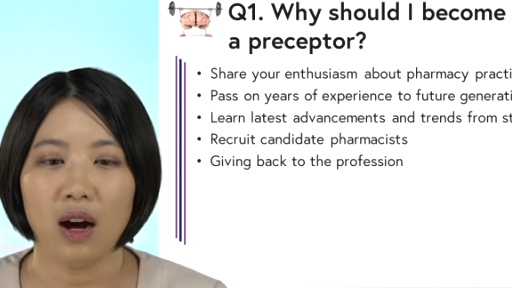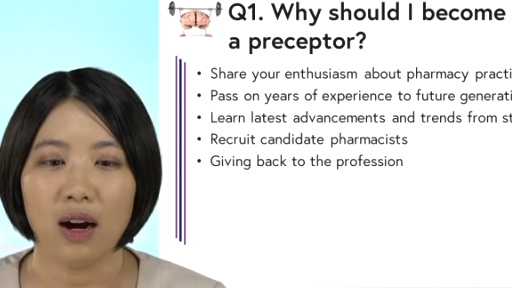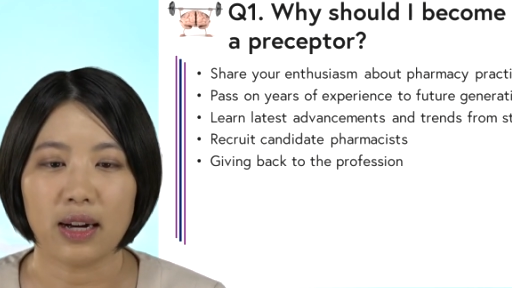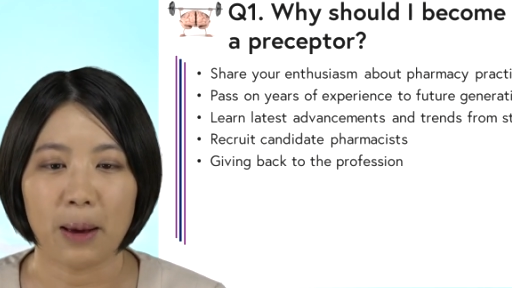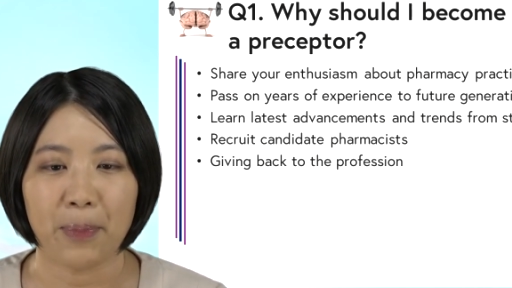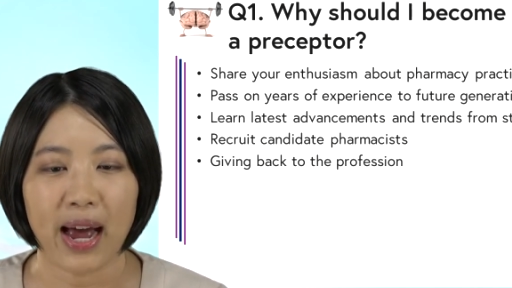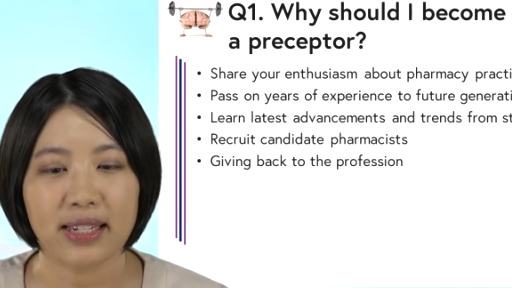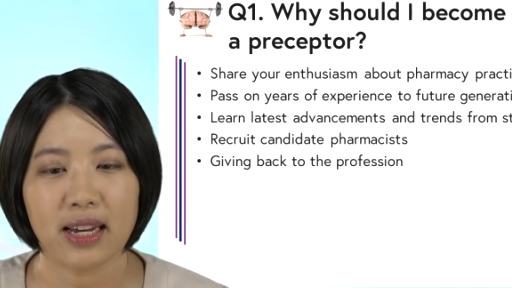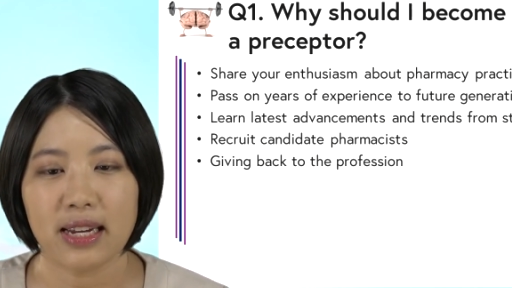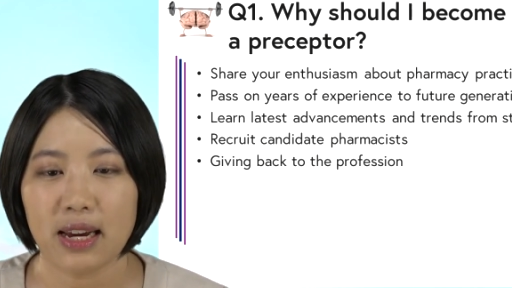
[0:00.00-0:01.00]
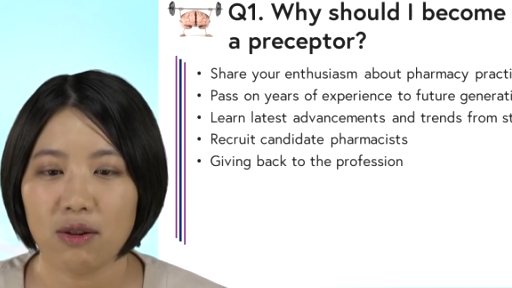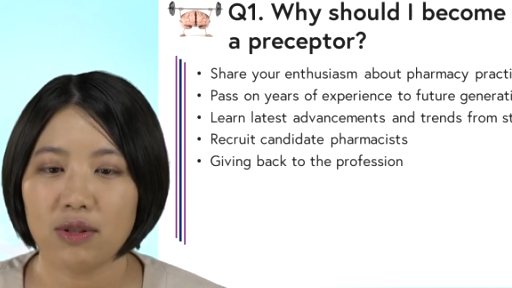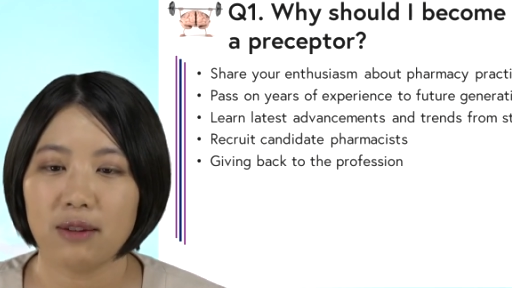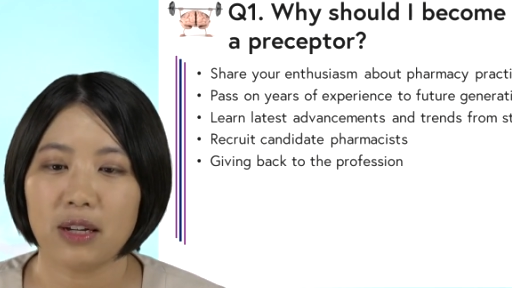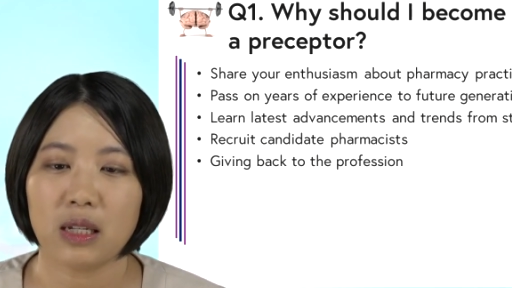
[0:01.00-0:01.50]
can pass on
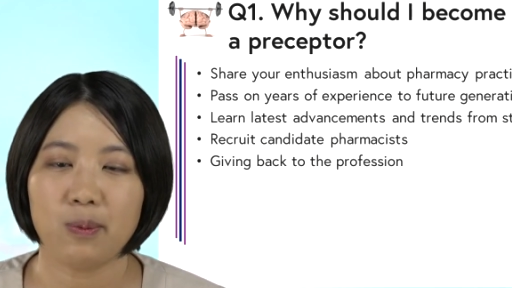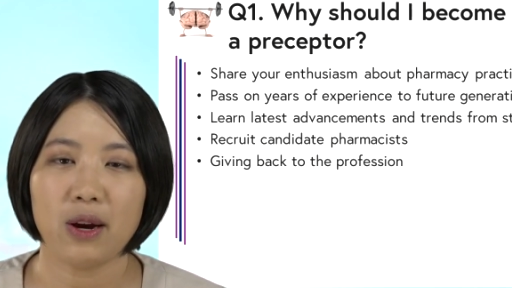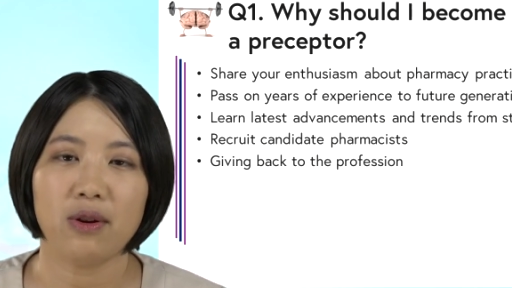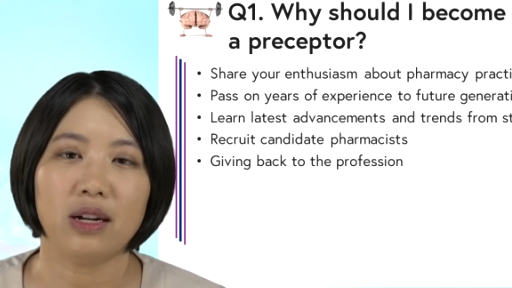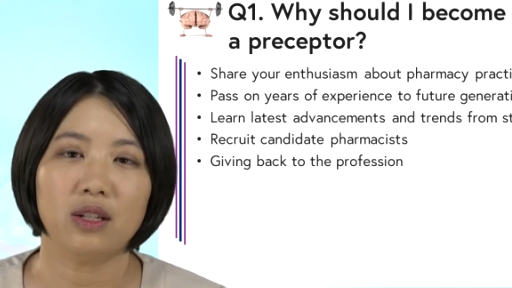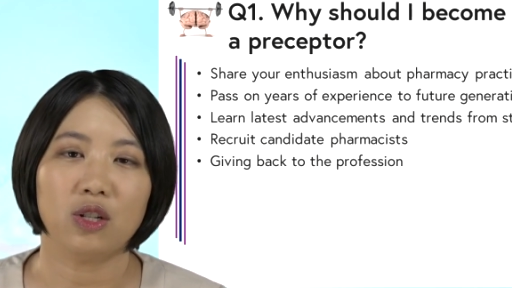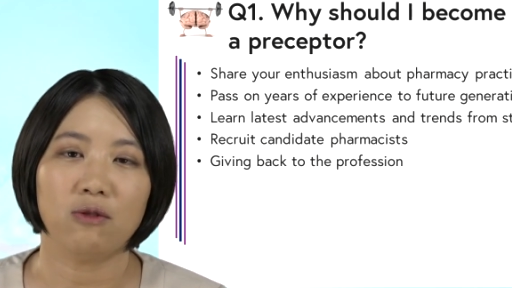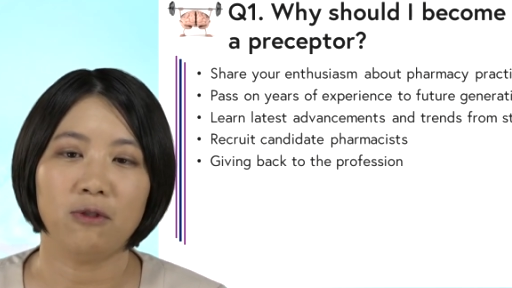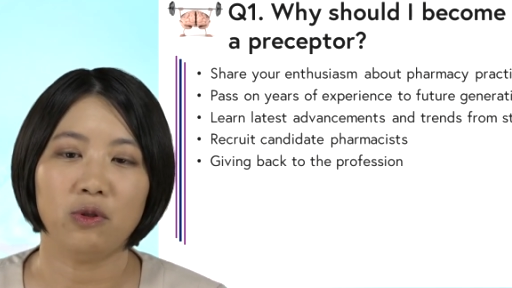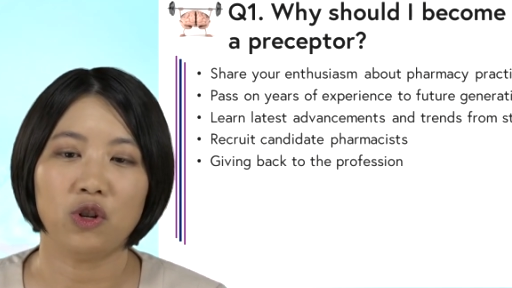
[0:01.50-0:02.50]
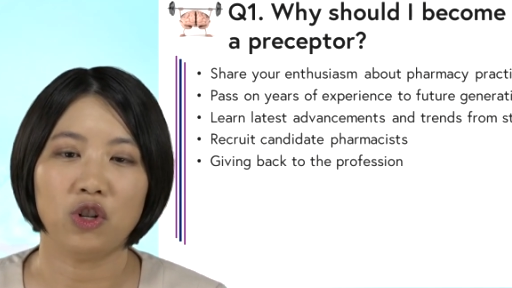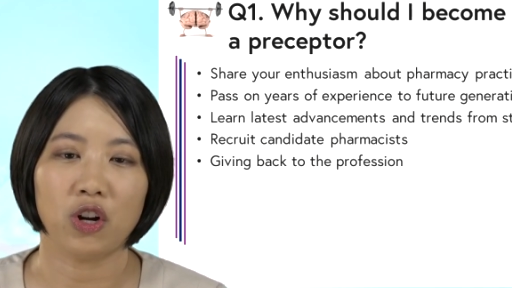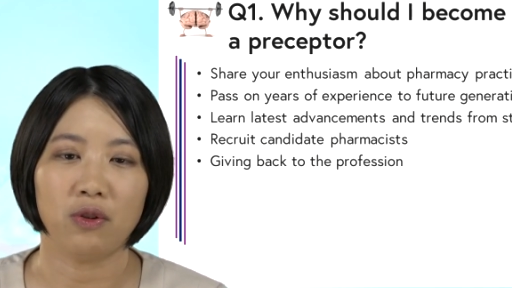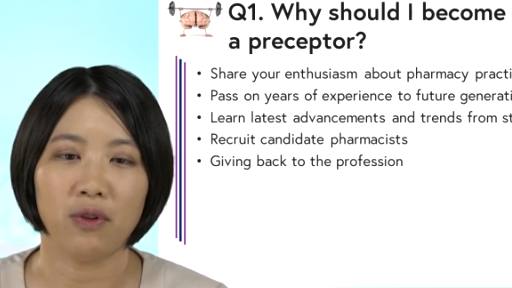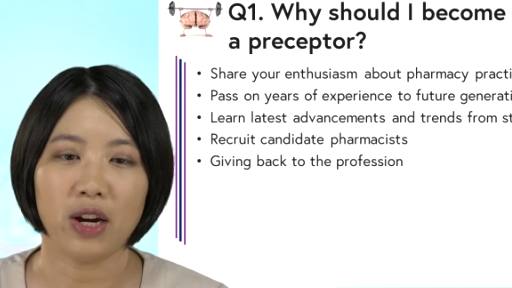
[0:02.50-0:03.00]
years of experience to future
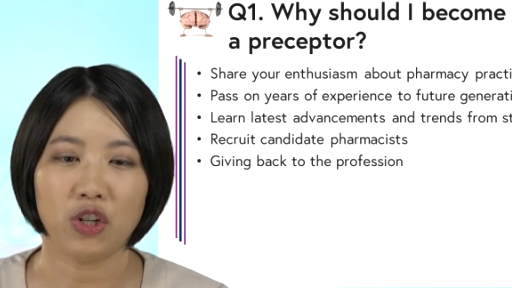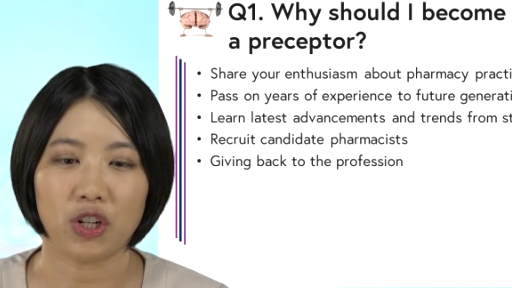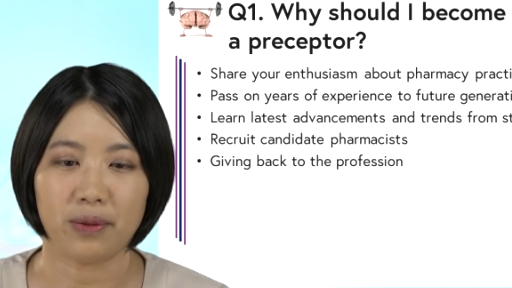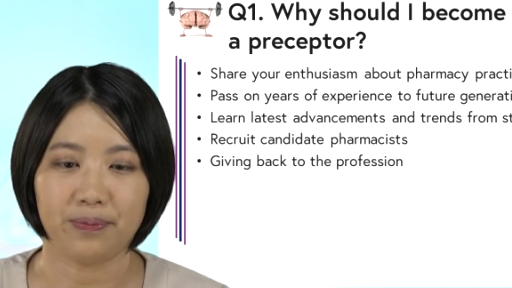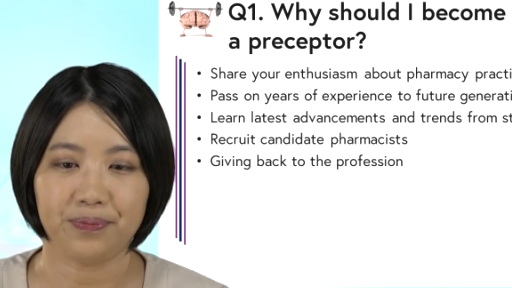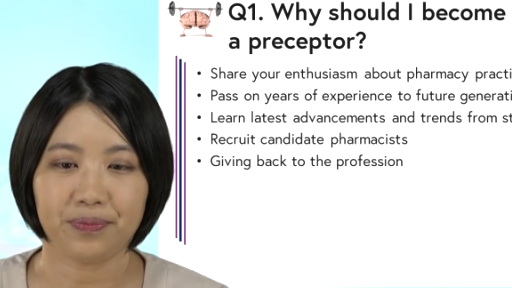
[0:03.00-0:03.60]
generation.